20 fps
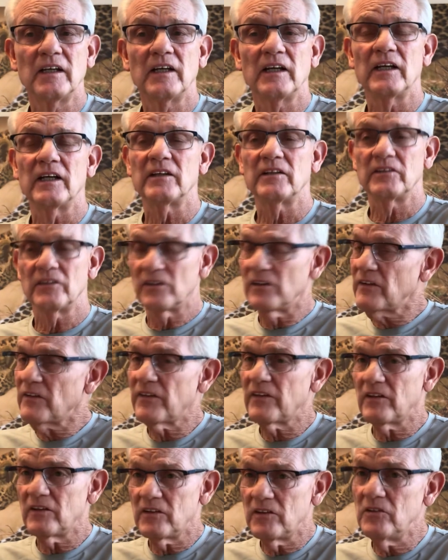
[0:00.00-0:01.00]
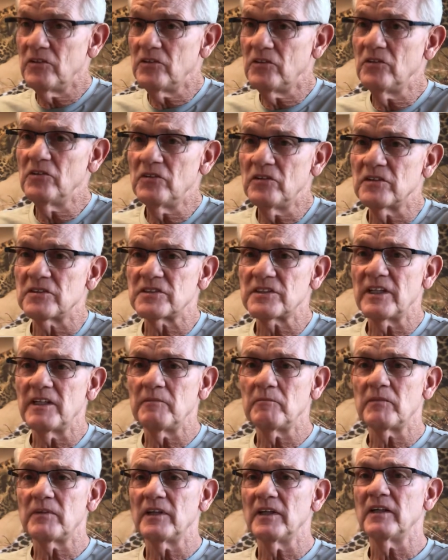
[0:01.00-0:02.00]
And you do the
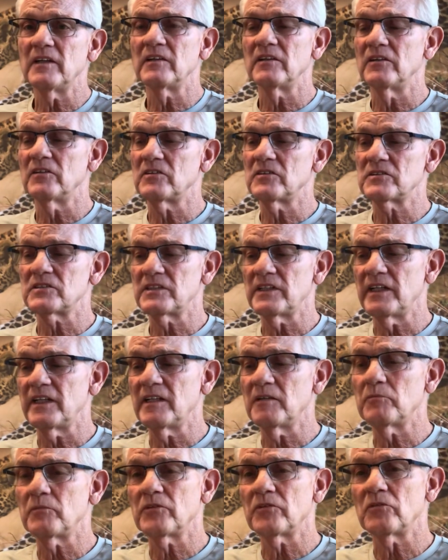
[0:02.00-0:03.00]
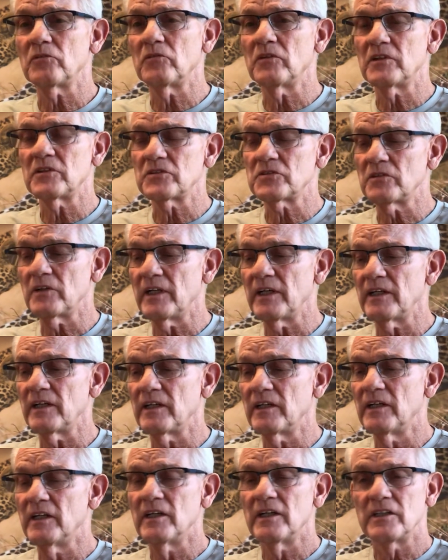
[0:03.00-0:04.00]
same thing. You have to stand up for what is right.
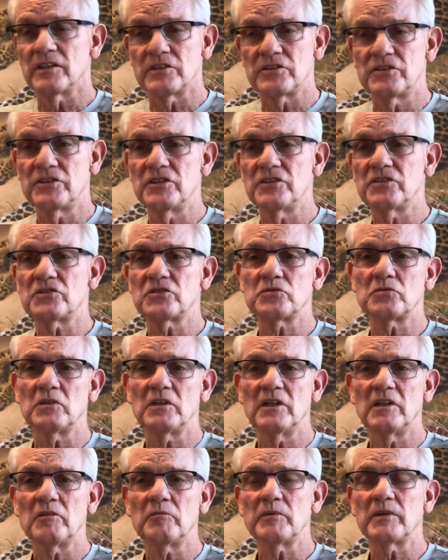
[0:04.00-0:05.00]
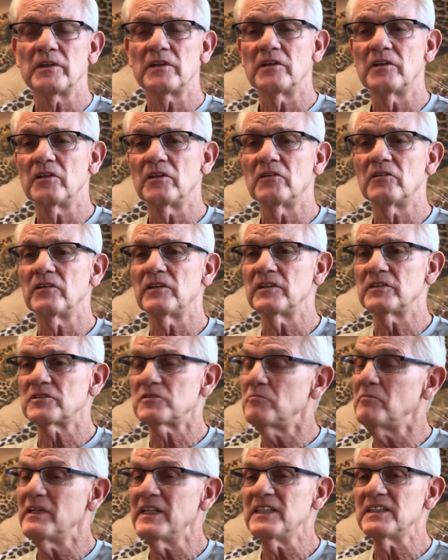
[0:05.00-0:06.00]
And Jesus will help you, you know. And it's
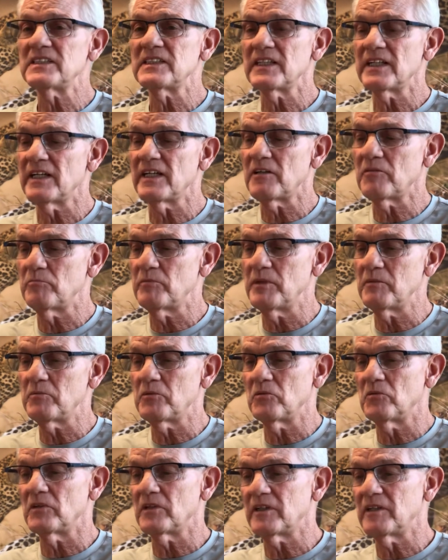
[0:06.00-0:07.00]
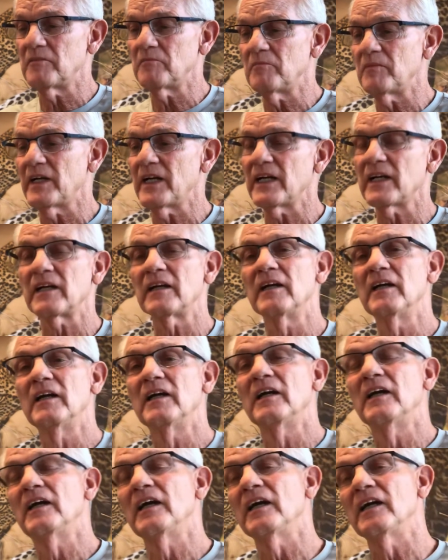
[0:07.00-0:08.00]
amazing how people will come back
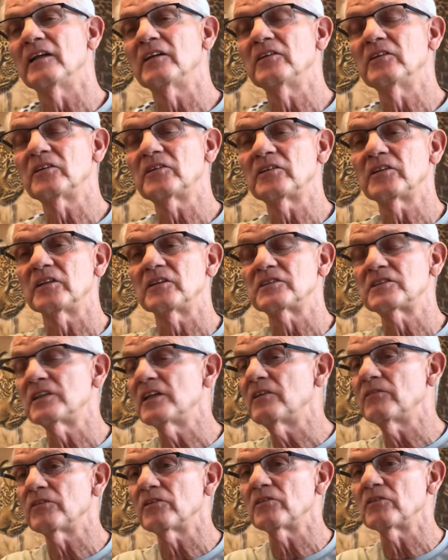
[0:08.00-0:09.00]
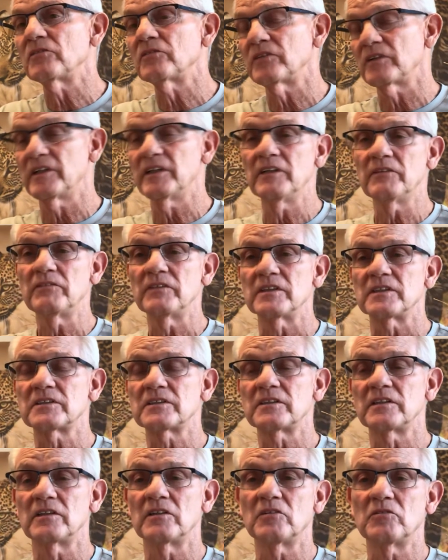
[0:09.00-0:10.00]
and look and seek for forgiveness.
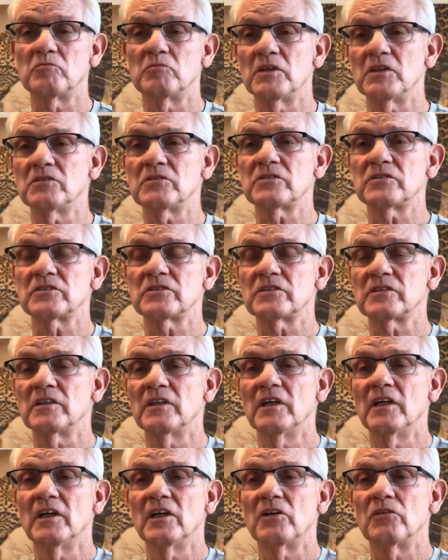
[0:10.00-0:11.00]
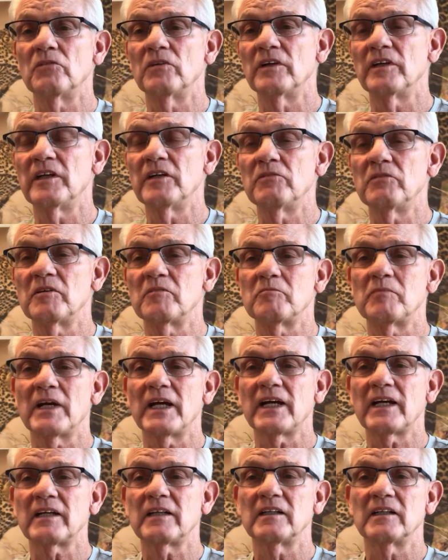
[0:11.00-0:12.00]
You know, Moses, when he went
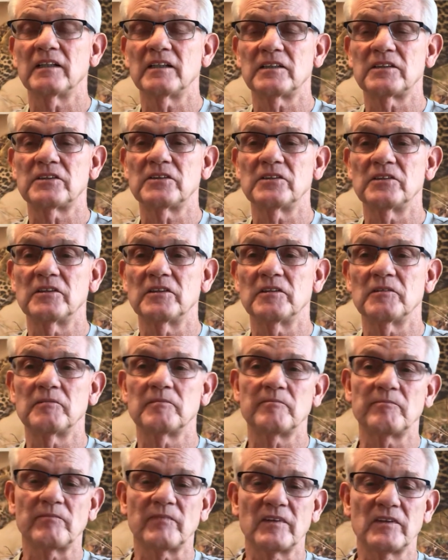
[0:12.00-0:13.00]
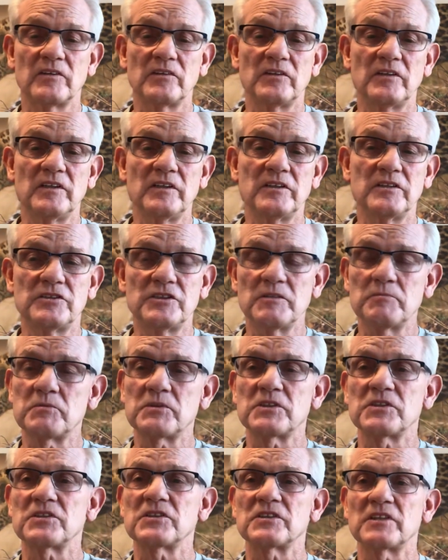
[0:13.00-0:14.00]
back to the
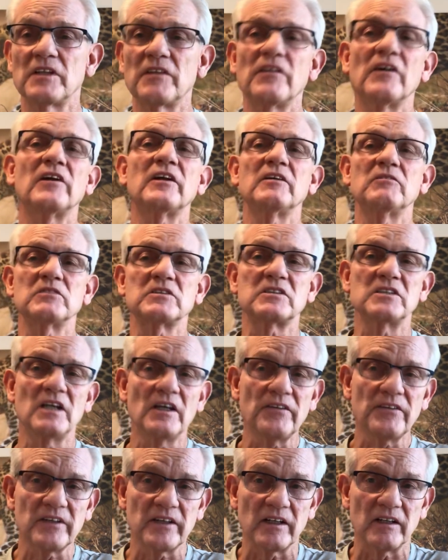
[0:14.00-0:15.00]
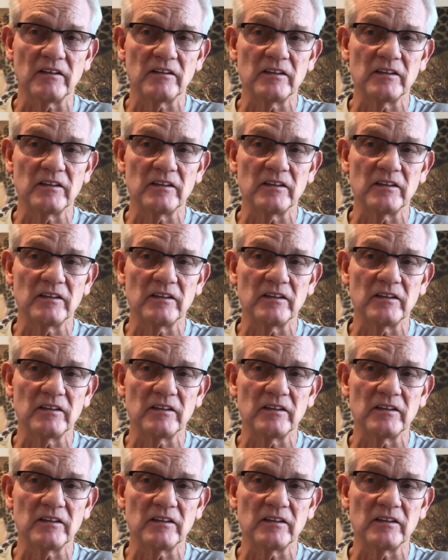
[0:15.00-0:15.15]
Egyptians, they thought he was nothing.